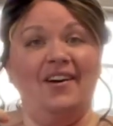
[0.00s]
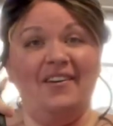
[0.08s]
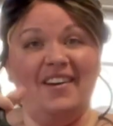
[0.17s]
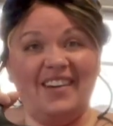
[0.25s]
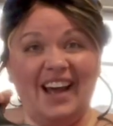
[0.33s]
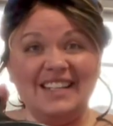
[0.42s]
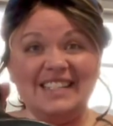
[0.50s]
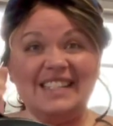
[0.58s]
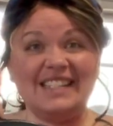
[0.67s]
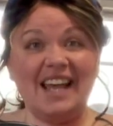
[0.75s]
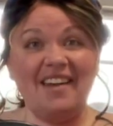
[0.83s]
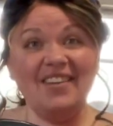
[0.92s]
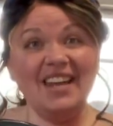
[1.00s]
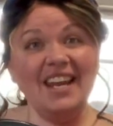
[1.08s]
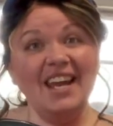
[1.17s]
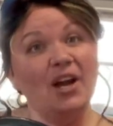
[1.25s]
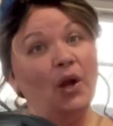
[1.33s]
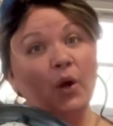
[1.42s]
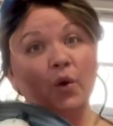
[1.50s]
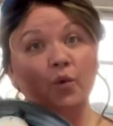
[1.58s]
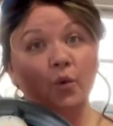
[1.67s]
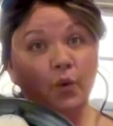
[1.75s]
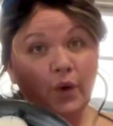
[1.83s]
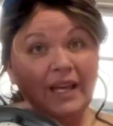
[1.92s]
We've got 7
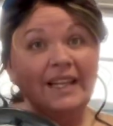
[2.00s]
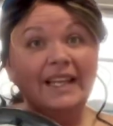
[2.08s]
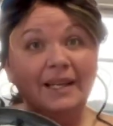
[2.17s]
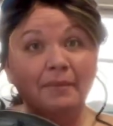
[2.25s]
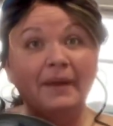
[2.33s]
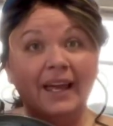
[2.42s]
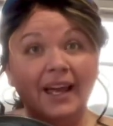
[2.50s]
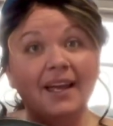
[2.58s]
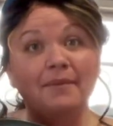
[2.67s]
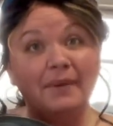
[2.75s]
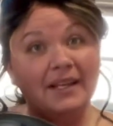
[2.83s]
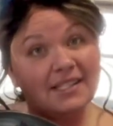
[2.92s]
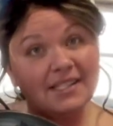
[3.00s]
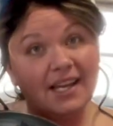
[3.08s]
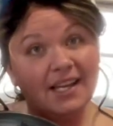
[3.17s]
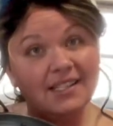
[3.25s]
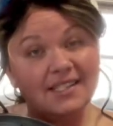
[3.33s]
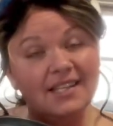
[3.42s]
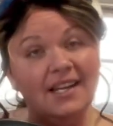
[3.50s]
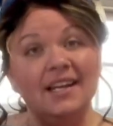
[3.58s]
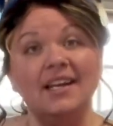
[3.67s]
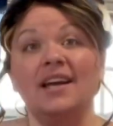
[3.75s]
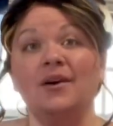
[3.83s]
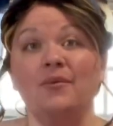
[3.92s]
really big biscuits.
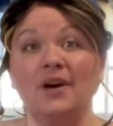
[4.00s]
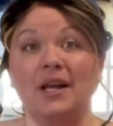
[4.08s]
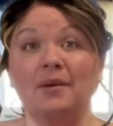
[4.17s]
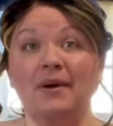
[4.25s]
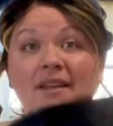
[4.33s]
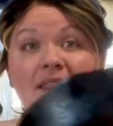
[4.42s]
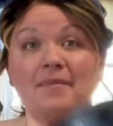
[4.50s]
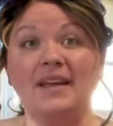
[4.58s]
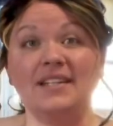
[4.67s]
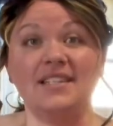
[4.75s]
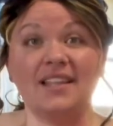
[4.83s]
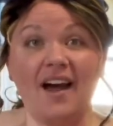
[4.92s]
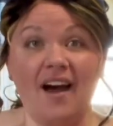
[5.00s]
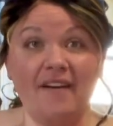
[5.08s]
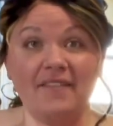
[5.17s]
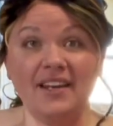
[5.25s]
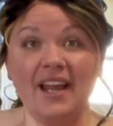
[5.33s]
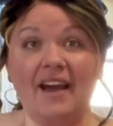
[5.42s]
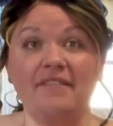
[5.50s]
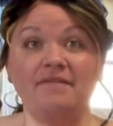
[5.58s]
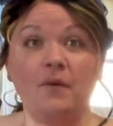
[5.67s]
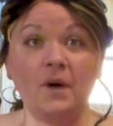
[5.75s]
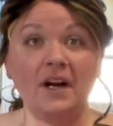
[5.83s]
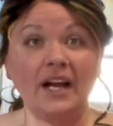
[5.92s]
We're gonna put them into the oven at
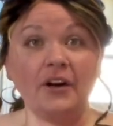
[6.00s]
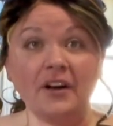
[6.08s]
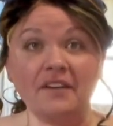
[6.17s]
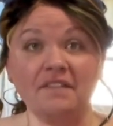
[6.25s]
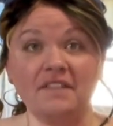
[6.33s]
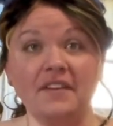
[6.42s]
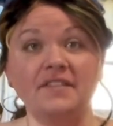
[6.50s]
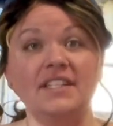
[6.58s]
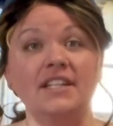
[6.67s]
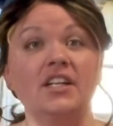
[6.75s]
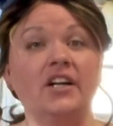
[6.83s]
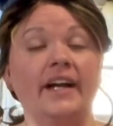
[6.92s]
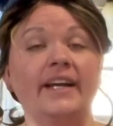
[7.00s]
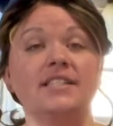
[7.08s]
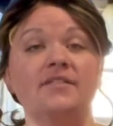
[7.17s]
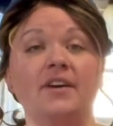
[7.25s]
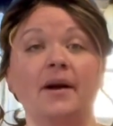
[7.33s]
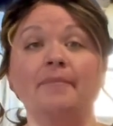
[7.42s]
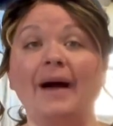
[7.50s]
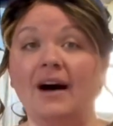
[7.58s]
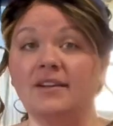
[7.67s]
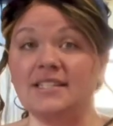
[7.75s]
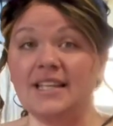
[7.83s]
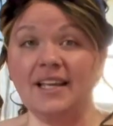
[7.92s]
450 degrees for
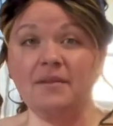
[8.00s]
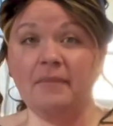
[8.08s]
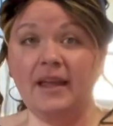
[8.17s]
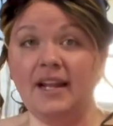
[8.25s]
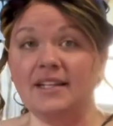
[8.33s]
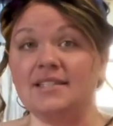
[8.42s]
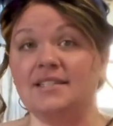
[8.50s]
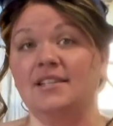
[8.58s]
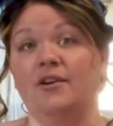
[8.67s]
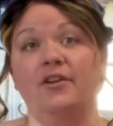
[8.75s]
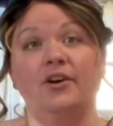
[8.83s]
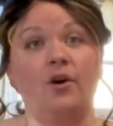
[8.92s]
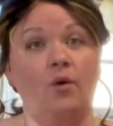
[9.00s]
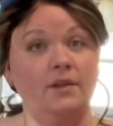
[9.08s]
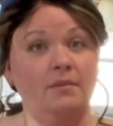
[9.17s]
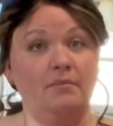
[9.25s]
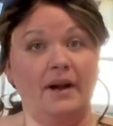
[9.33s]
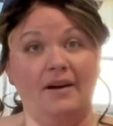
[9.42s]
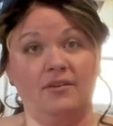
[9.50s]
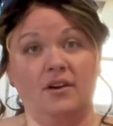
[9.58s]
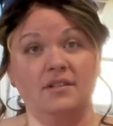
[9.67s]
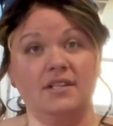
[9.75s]
about 10 minutes until they're golden brown on